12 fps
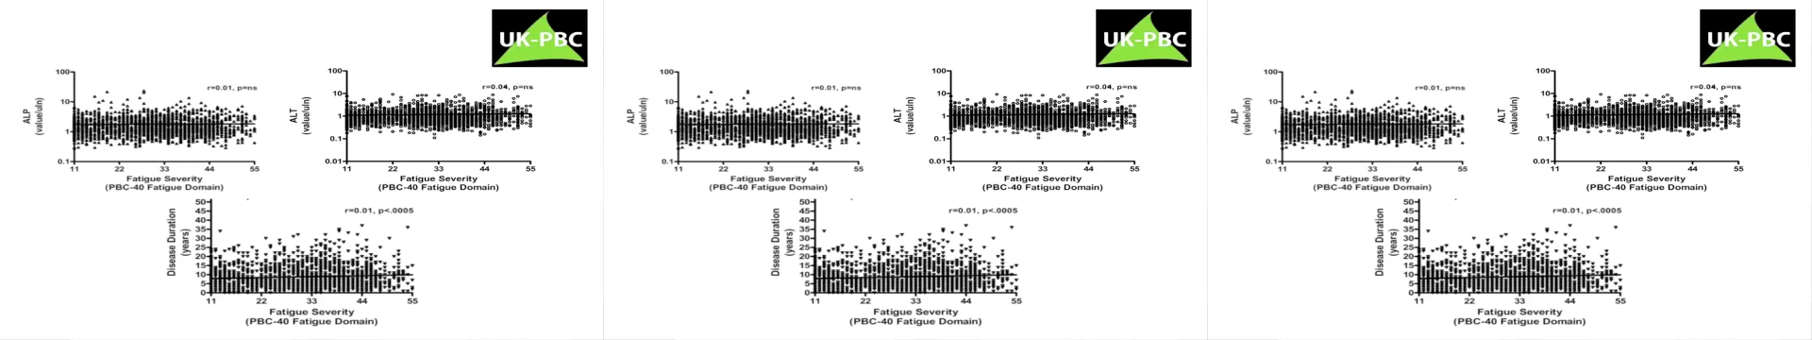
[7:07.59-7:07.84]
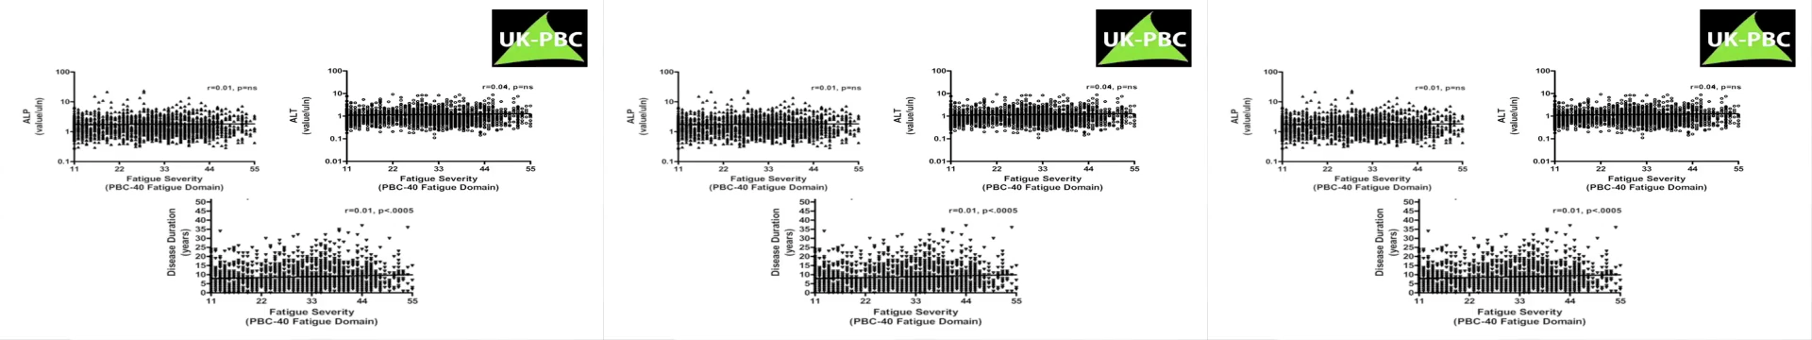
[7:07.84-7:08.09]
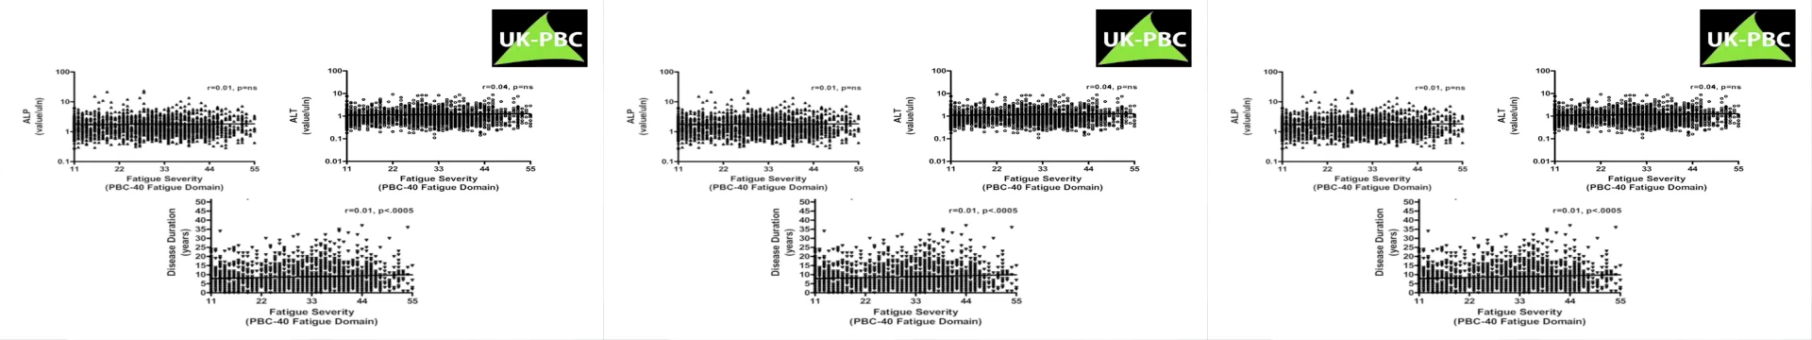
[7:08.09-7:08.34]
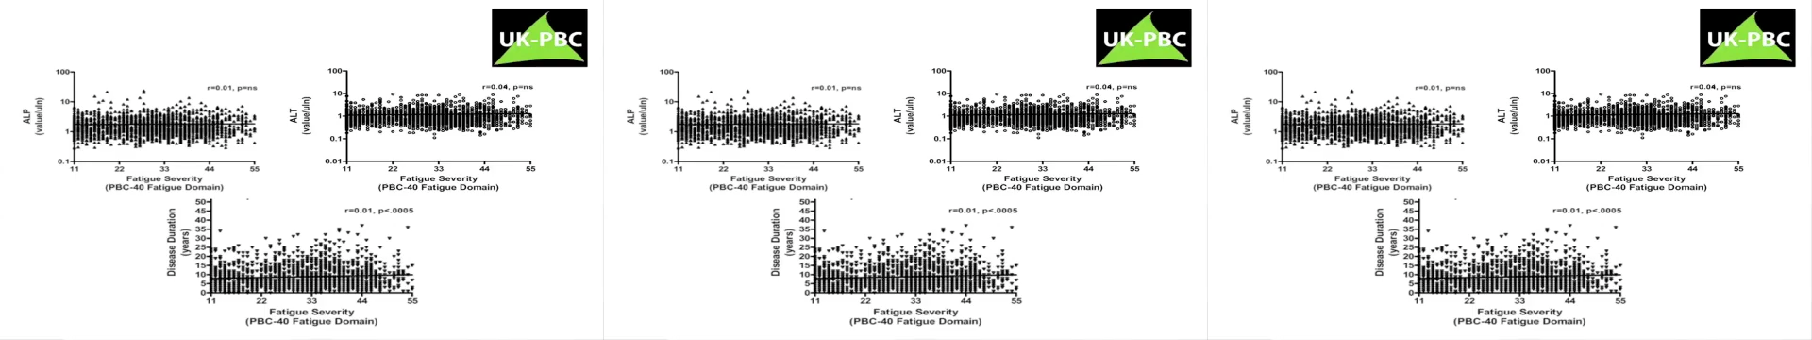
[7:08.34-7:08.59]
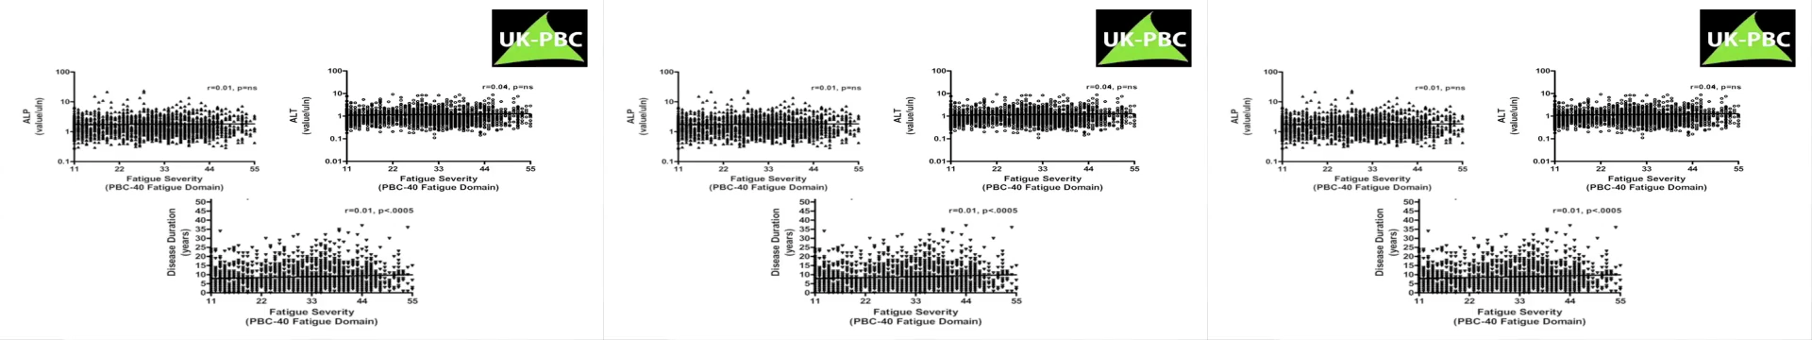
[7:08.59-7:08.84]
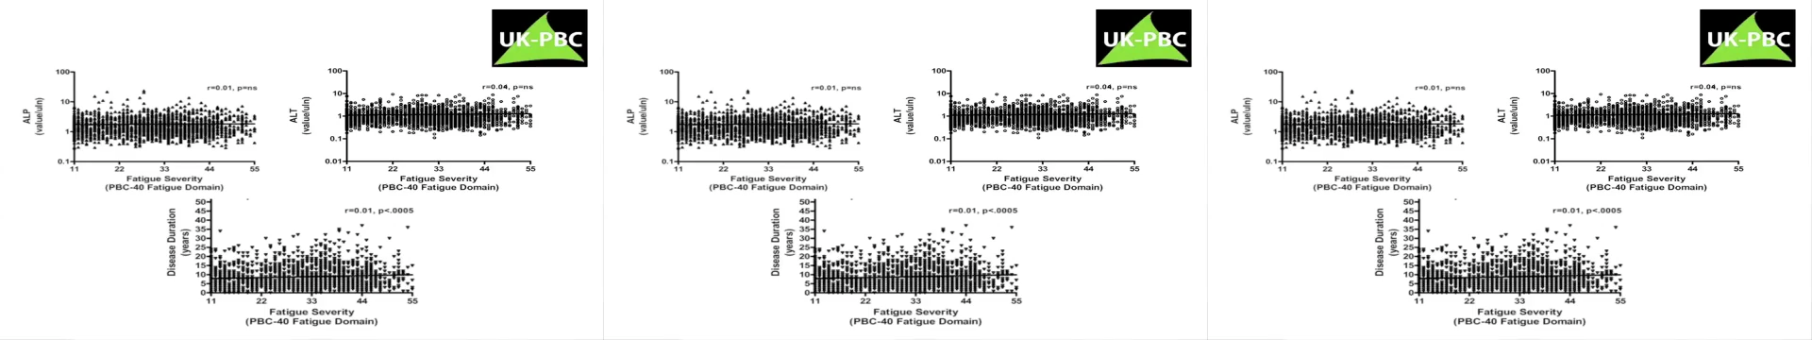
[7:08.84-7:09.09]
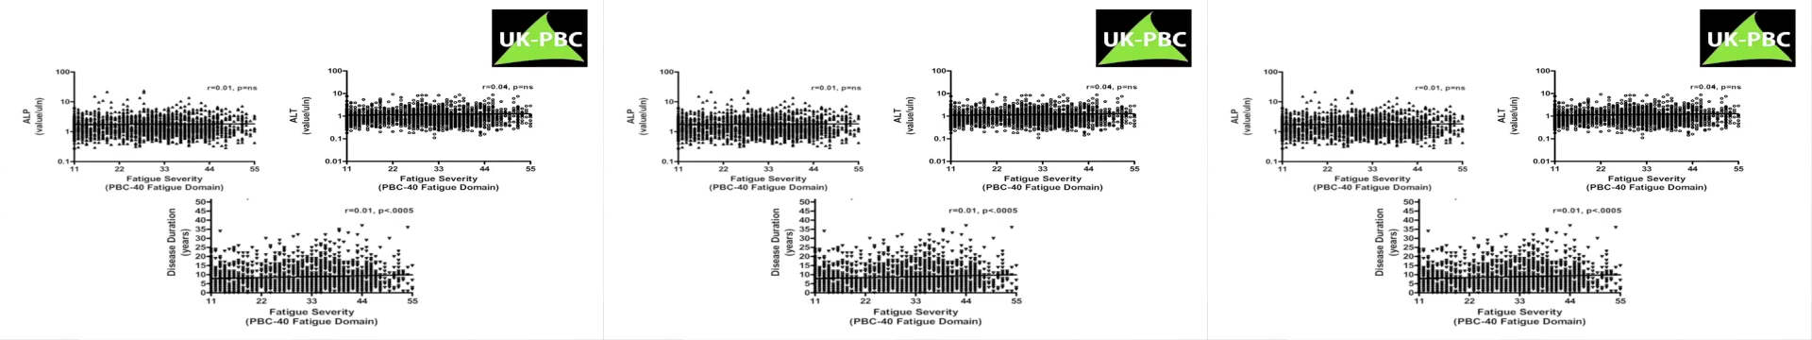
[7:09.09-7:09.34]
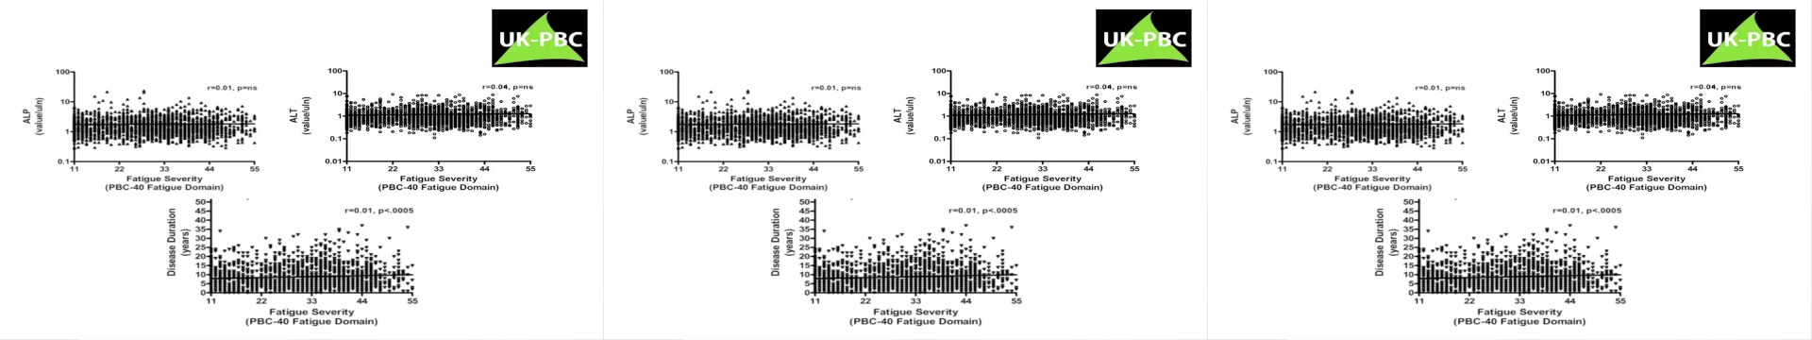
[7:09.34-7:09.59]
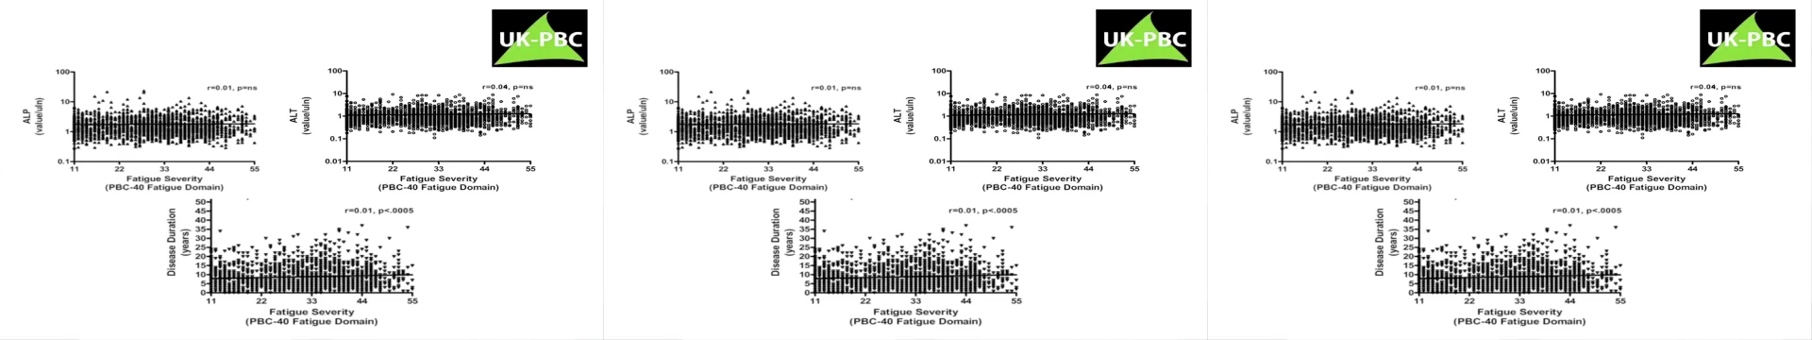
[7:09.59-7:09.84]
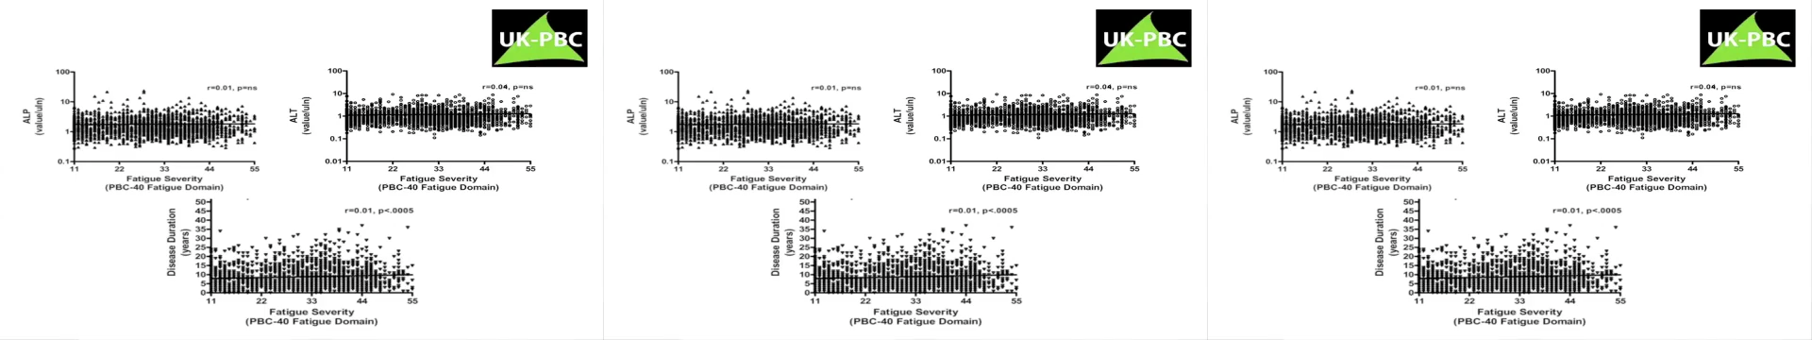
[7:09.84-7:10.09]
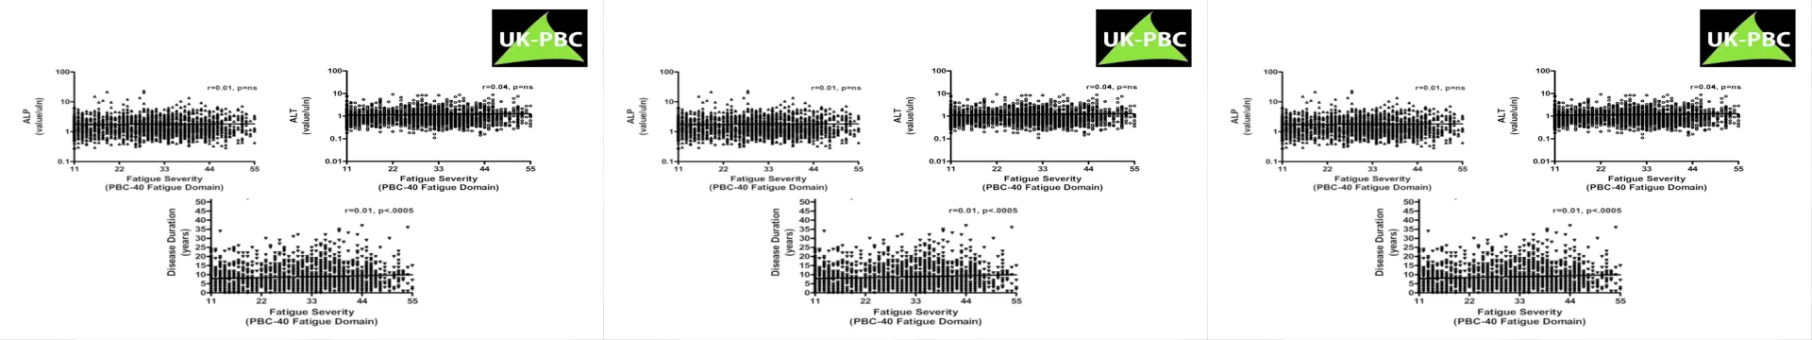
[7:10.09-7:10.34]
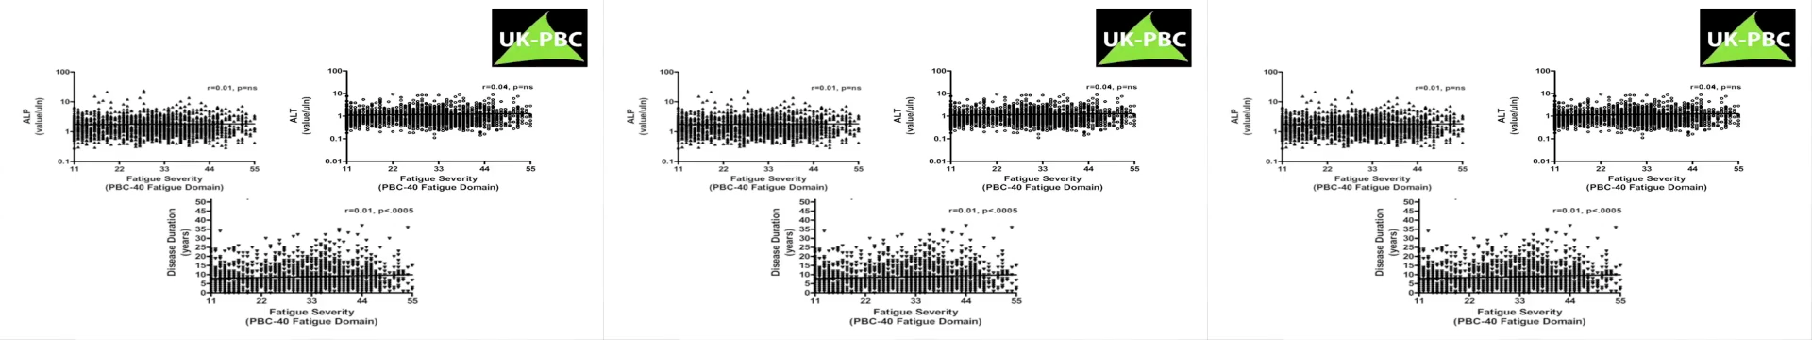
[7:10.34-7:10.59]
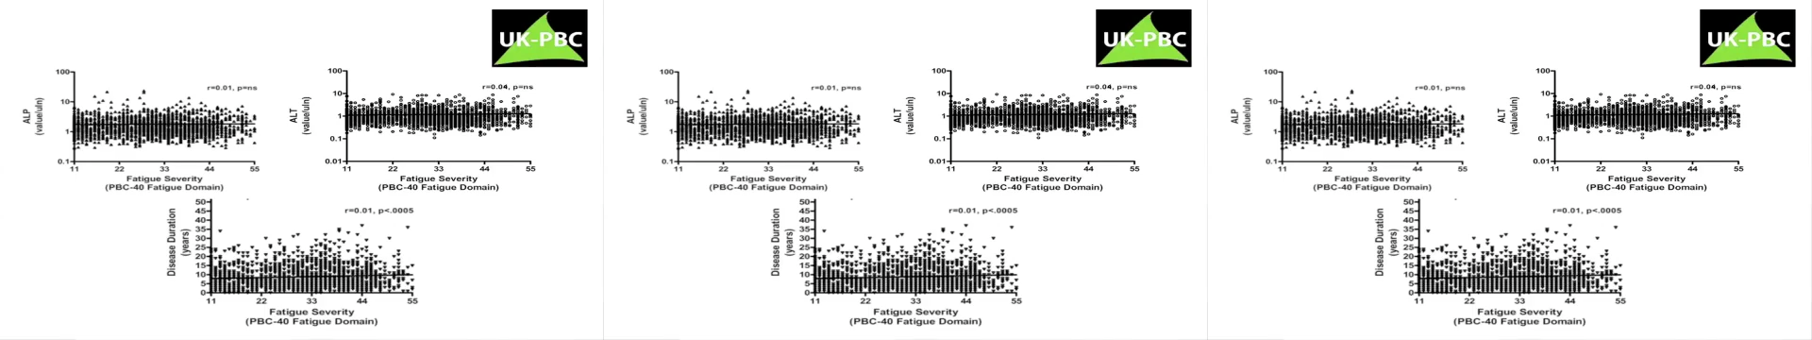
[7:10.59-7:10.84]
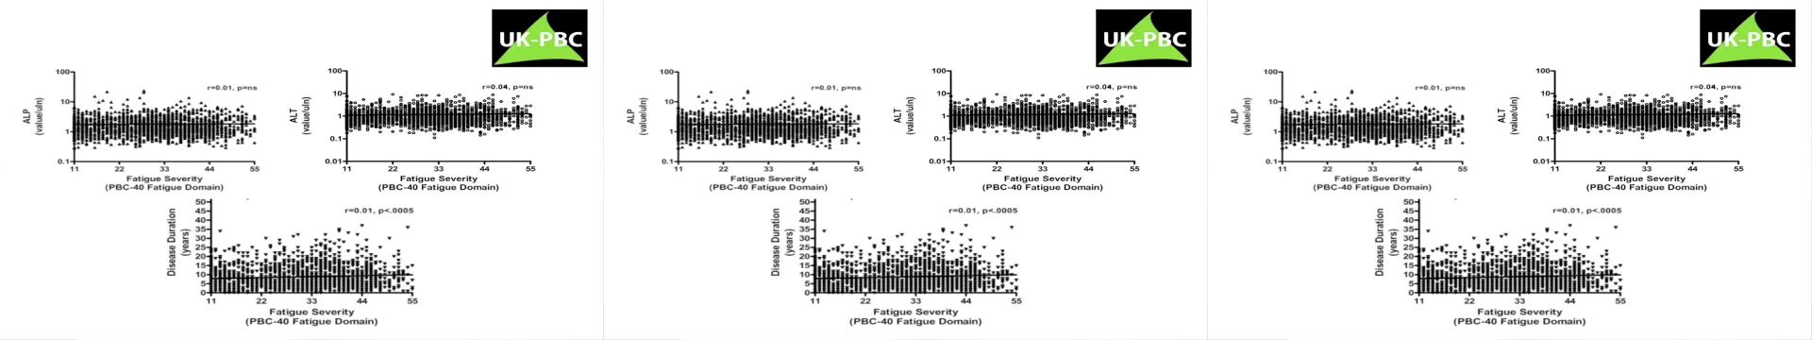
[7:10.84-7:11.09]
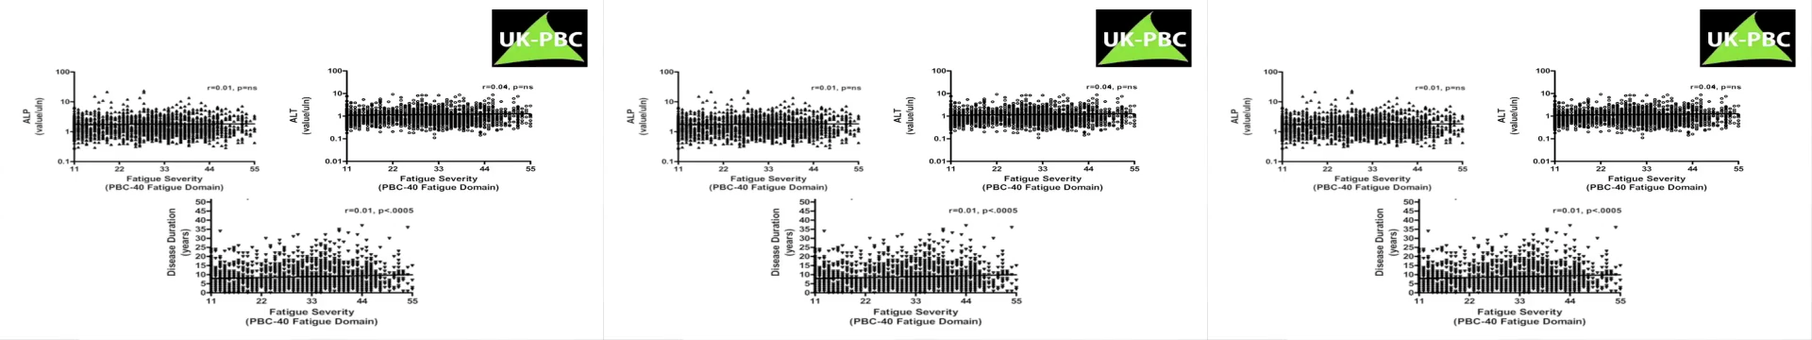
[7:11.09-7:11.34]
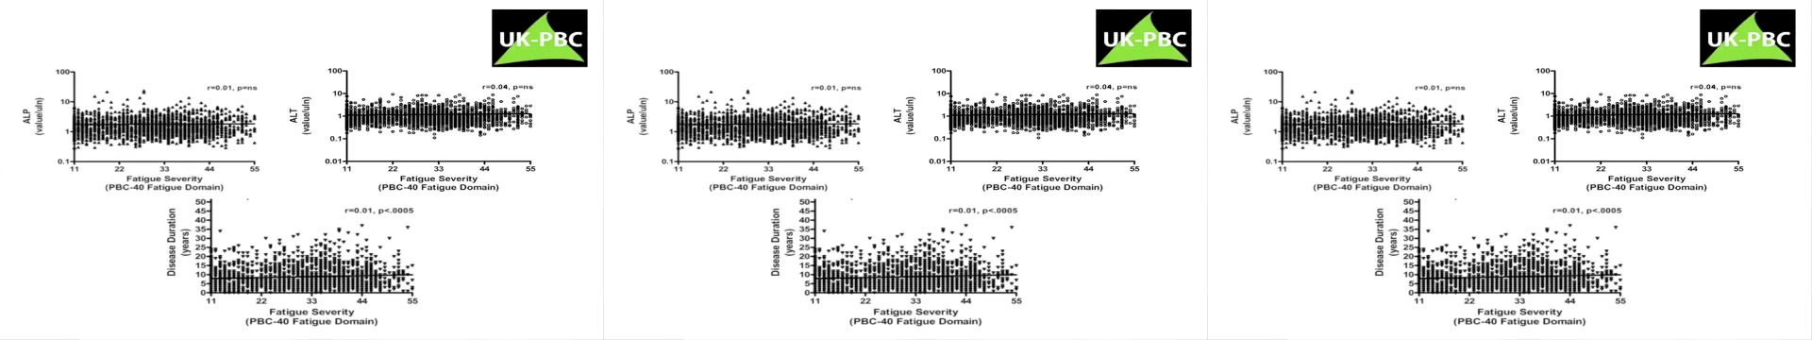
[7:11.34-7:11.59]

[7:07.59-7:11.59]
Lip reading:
No face is visible, so there are no lips to read.